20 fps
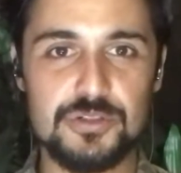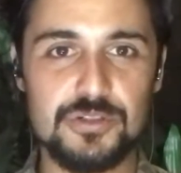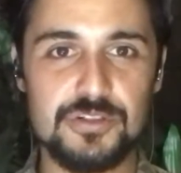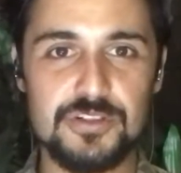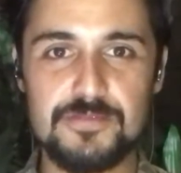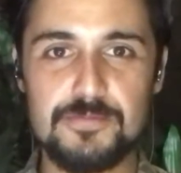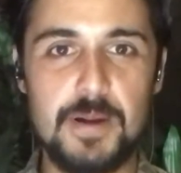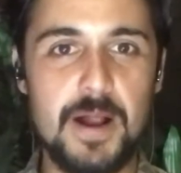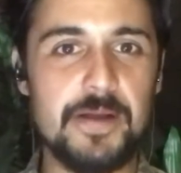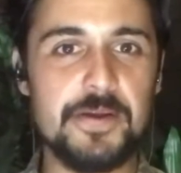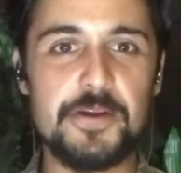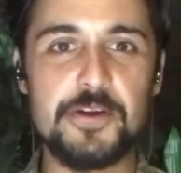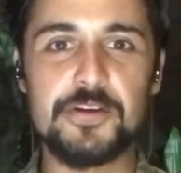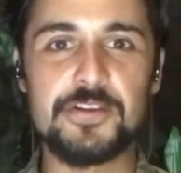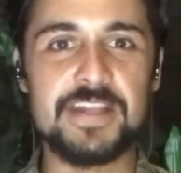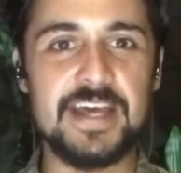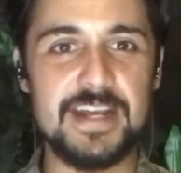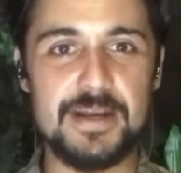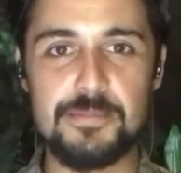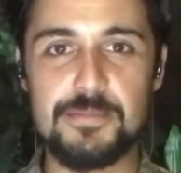You've probably heard
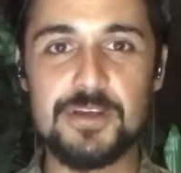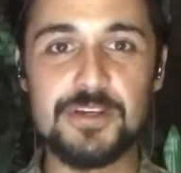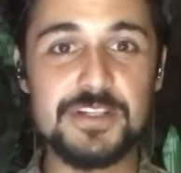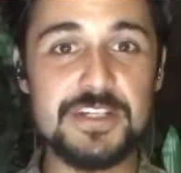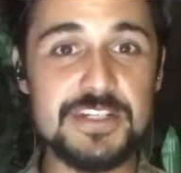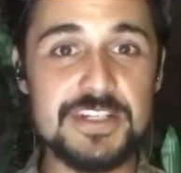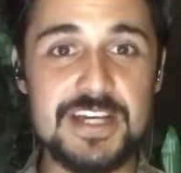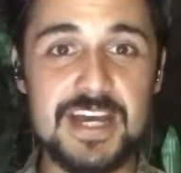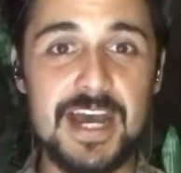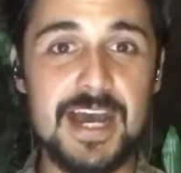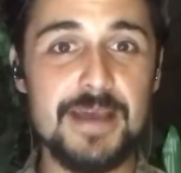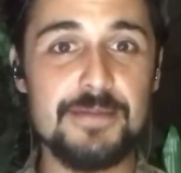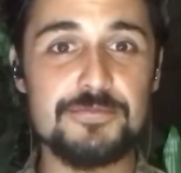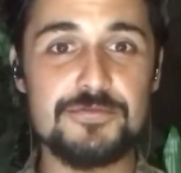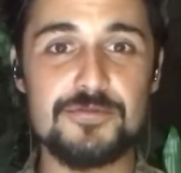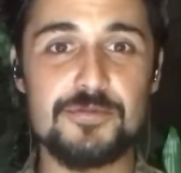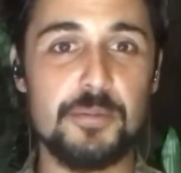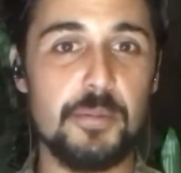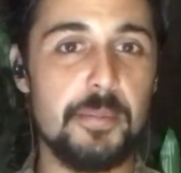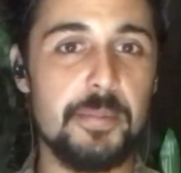that a million times
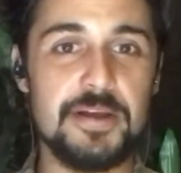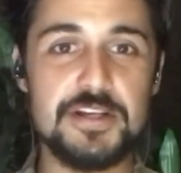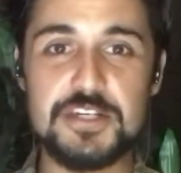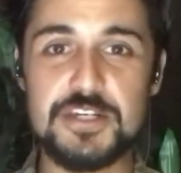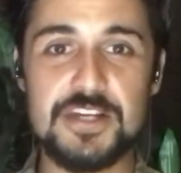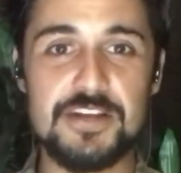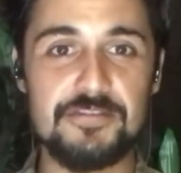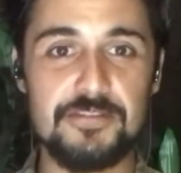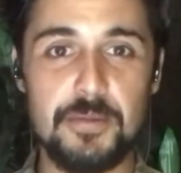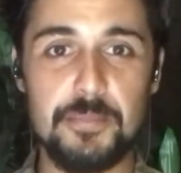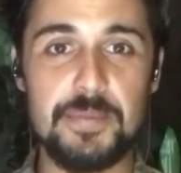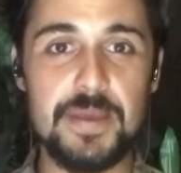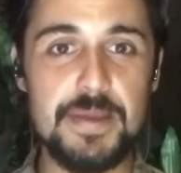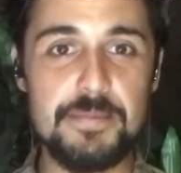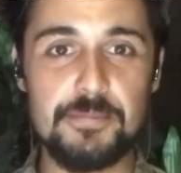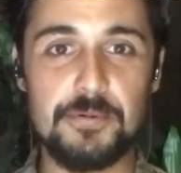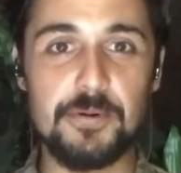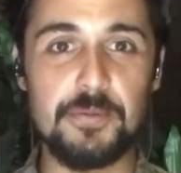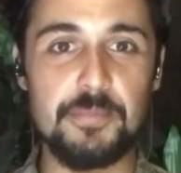from a bunch of different people,